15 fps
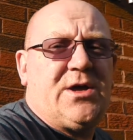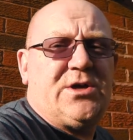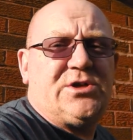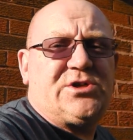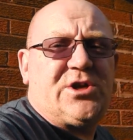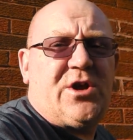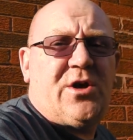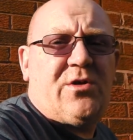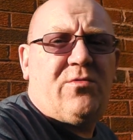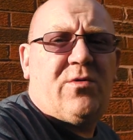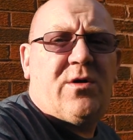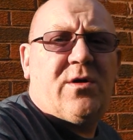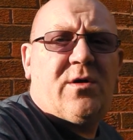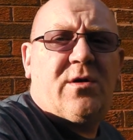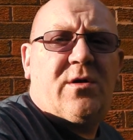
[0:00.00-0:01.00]
So
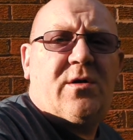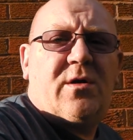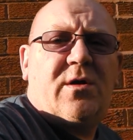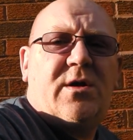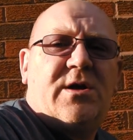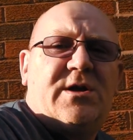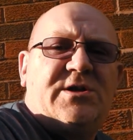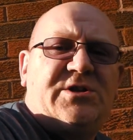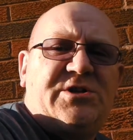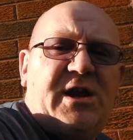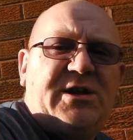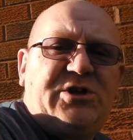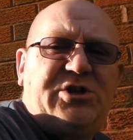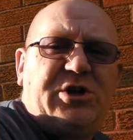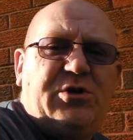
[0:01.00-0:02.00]
stay
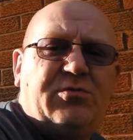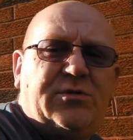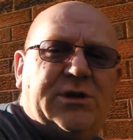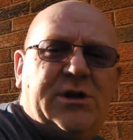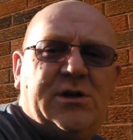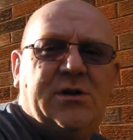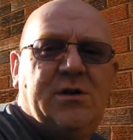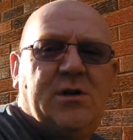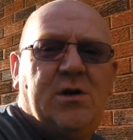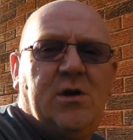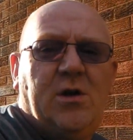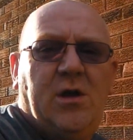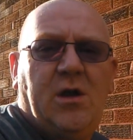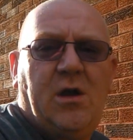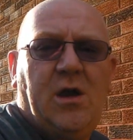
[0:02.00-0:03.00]
tuned.
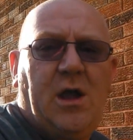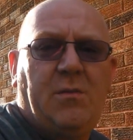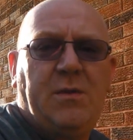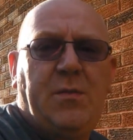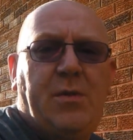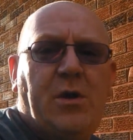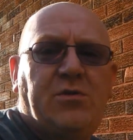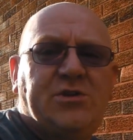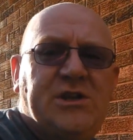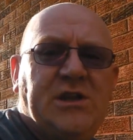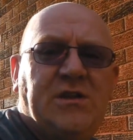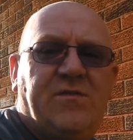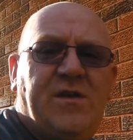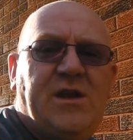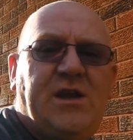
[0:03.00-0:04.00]
I'll be posting
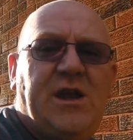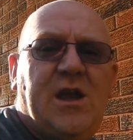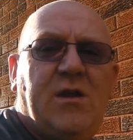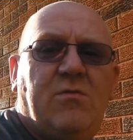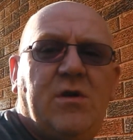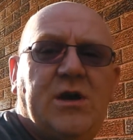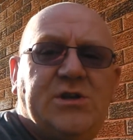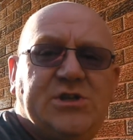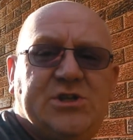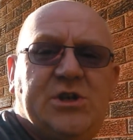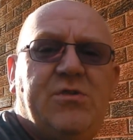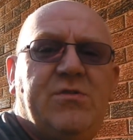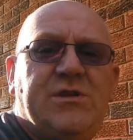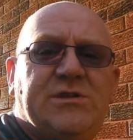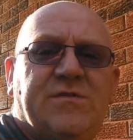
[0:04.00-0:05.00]
the video as
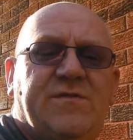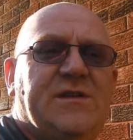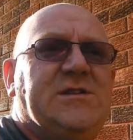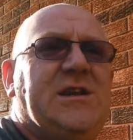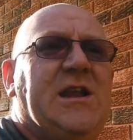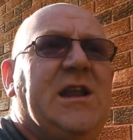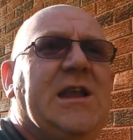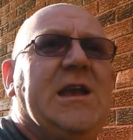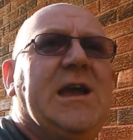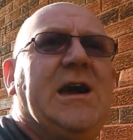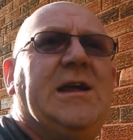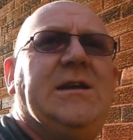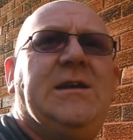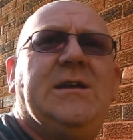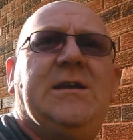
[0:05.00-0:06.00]
soon as I physically
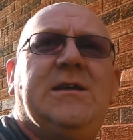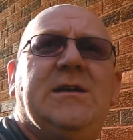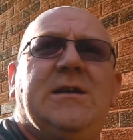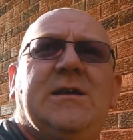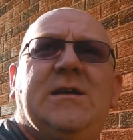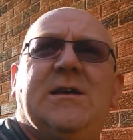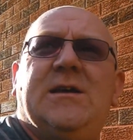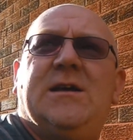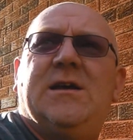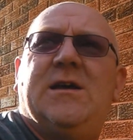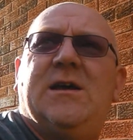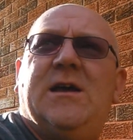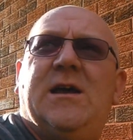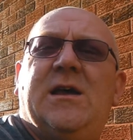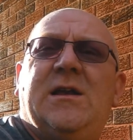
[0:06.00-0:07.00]
can,
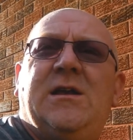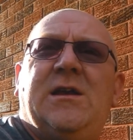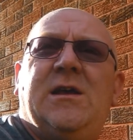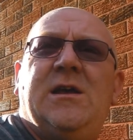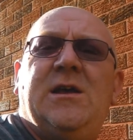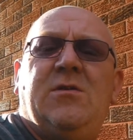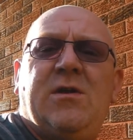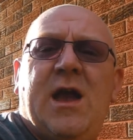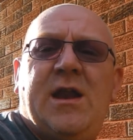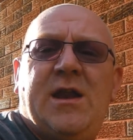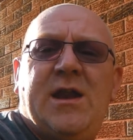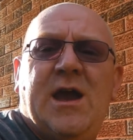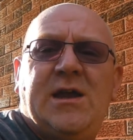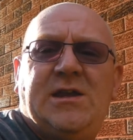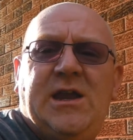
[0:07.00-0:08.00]
and you'll get an
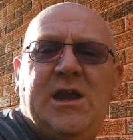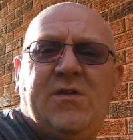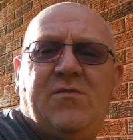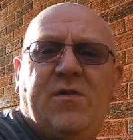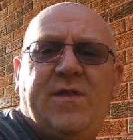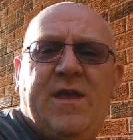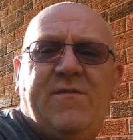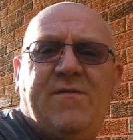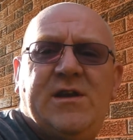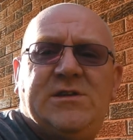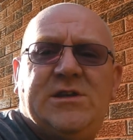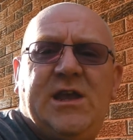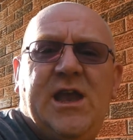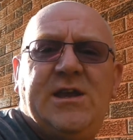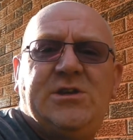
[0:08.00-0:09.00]
idea of what the
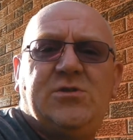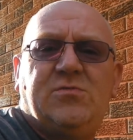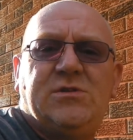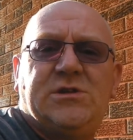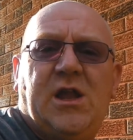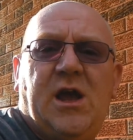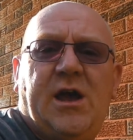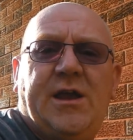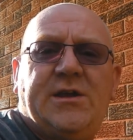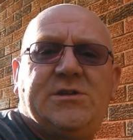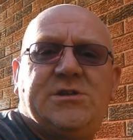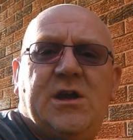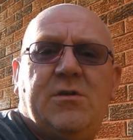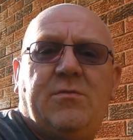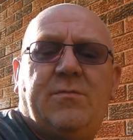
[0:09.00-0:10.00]
investigation was like.
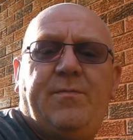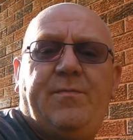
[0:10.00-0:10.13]
So